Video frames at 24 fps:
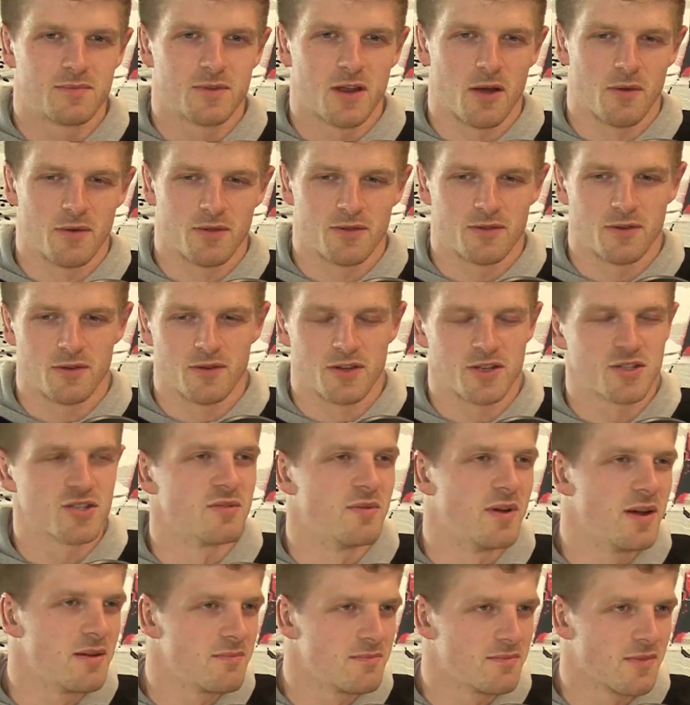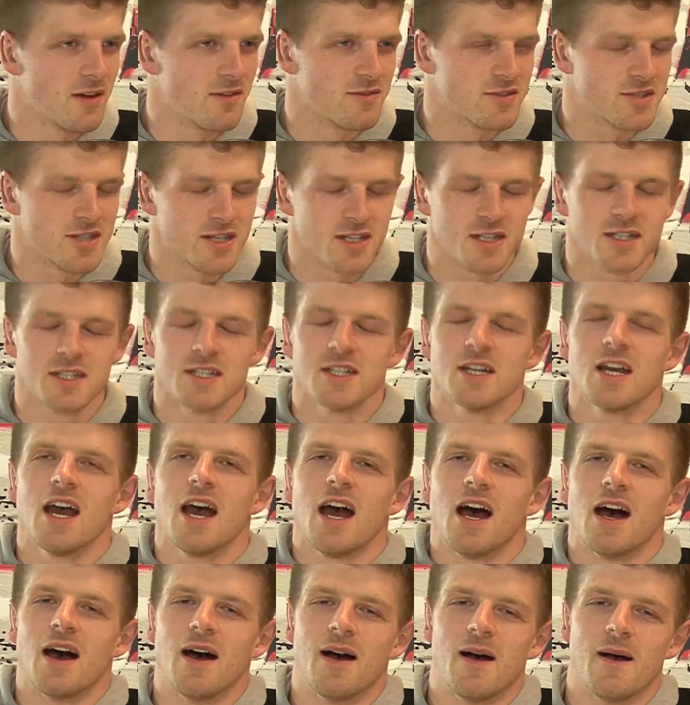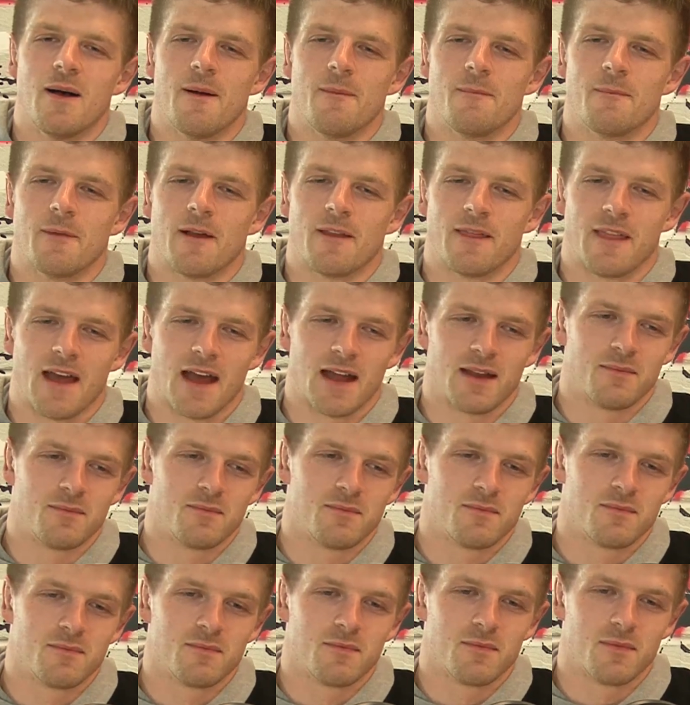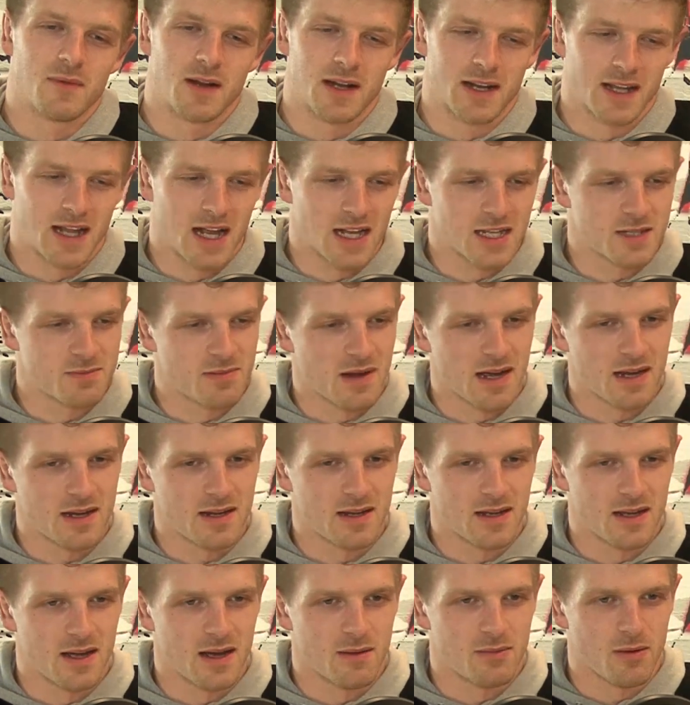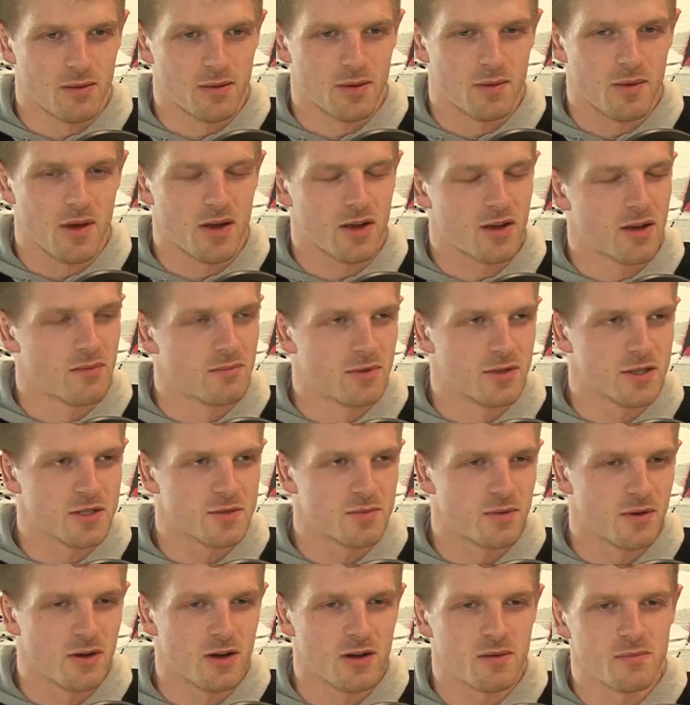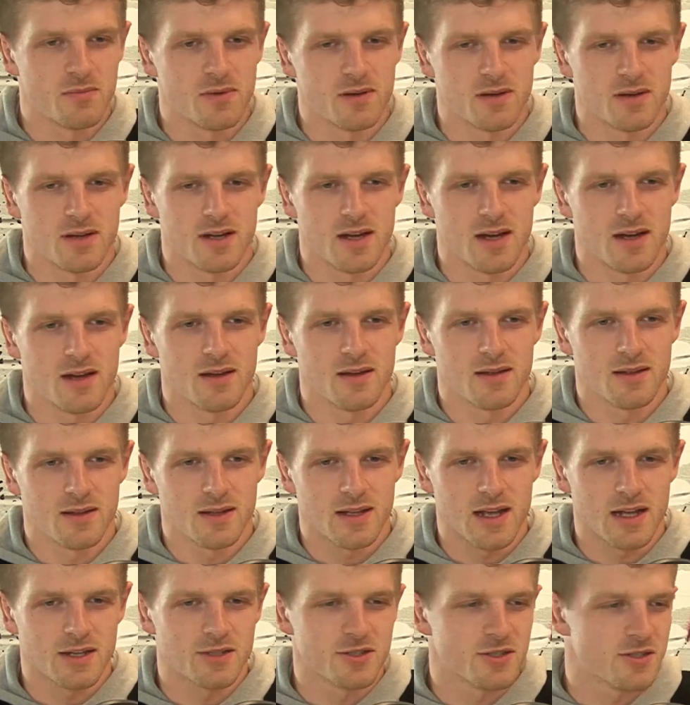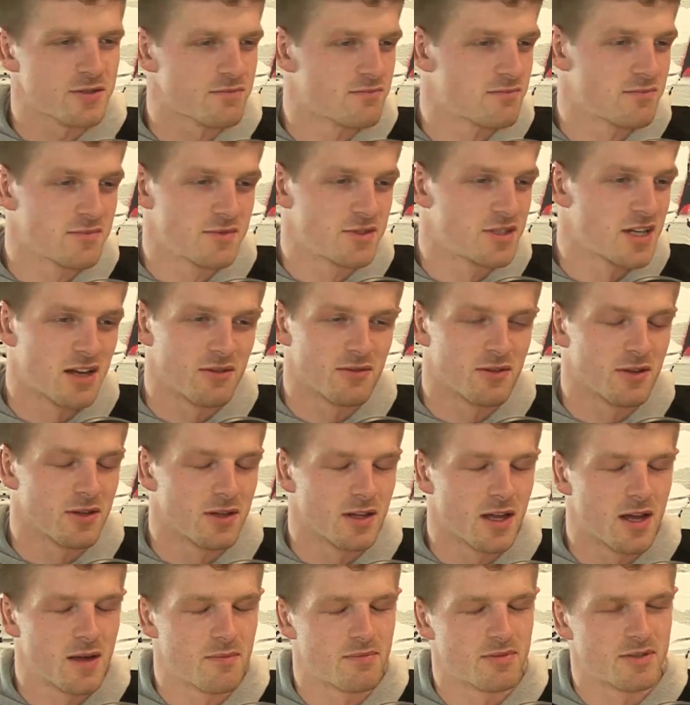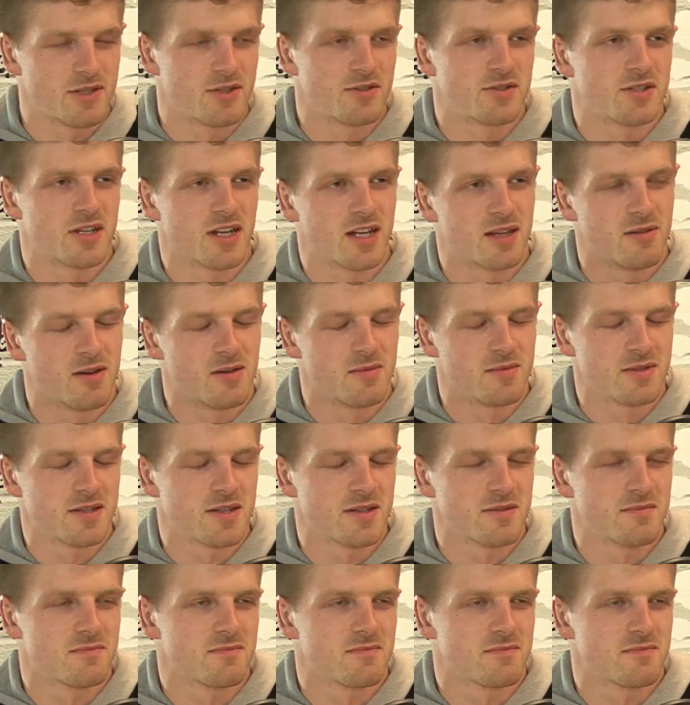going through the summer, obviously. And then when it gets back, I'll probably work on more sport. But just general producing at the moment.